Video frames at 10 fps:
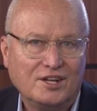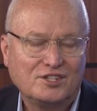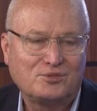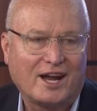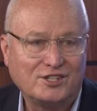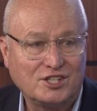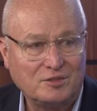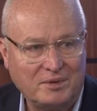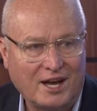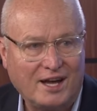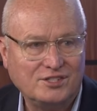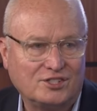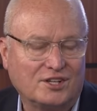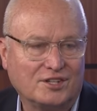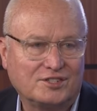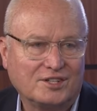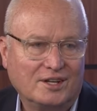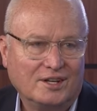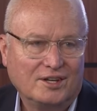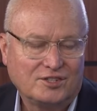strategies beyond just
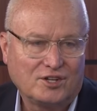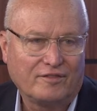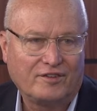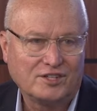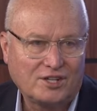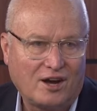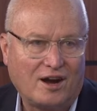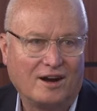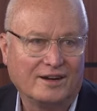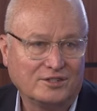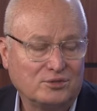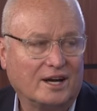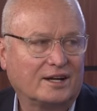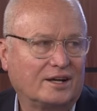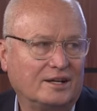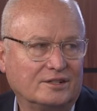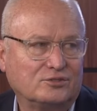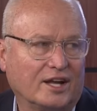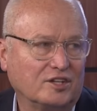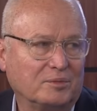surface car and truck
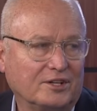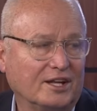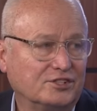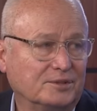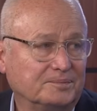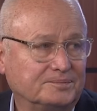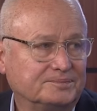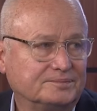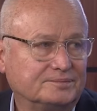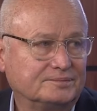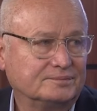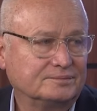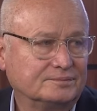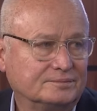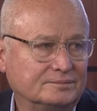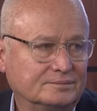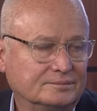transportation. Sure. And I guess lastly,